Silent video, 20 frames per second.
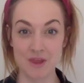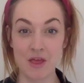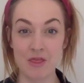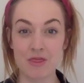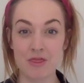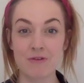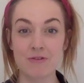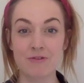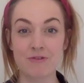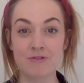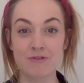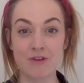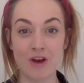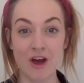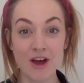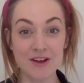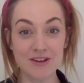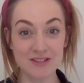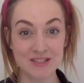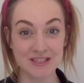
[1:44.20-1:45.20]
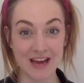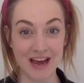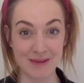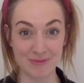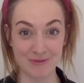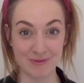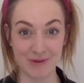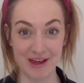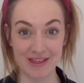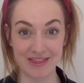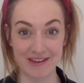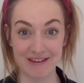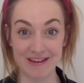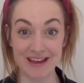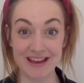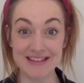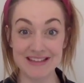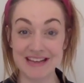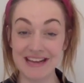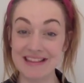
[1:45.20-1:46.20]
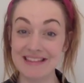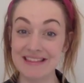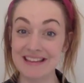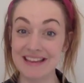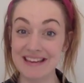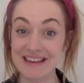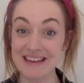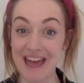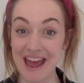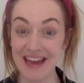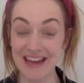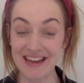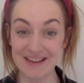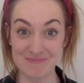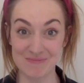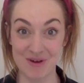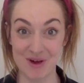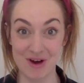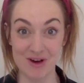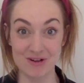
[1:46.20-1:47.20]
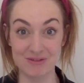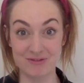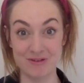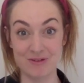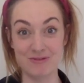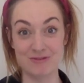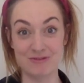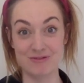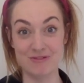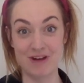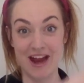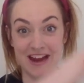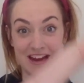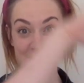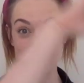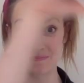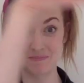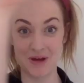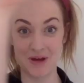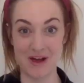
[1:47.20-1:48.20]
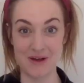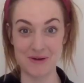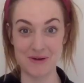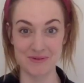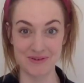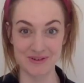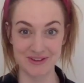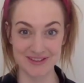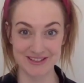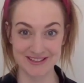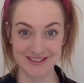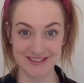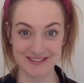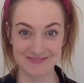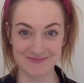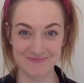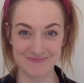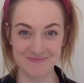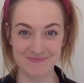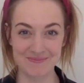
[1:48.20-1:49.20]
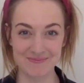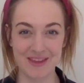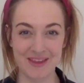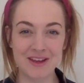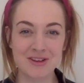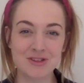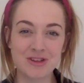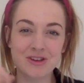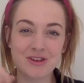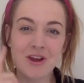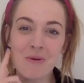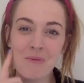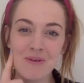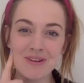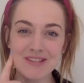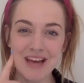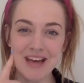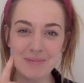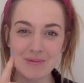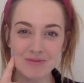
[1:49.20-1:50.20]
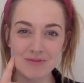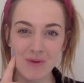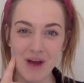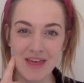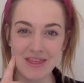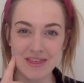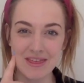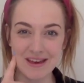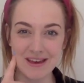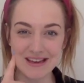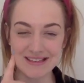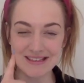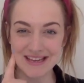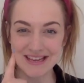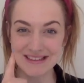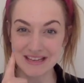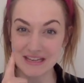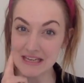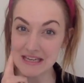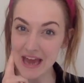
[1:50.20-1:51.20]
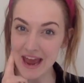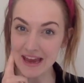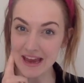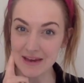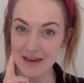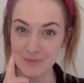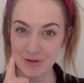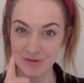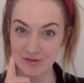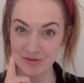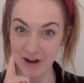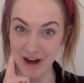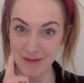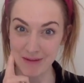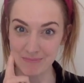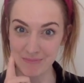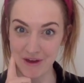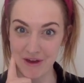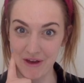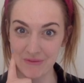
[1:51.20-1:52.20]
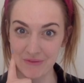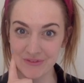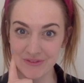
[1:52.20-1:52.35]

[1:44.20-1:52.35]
The first type of weather is in the name of rainbow. Do you know what type of weather is in the name of rainbow?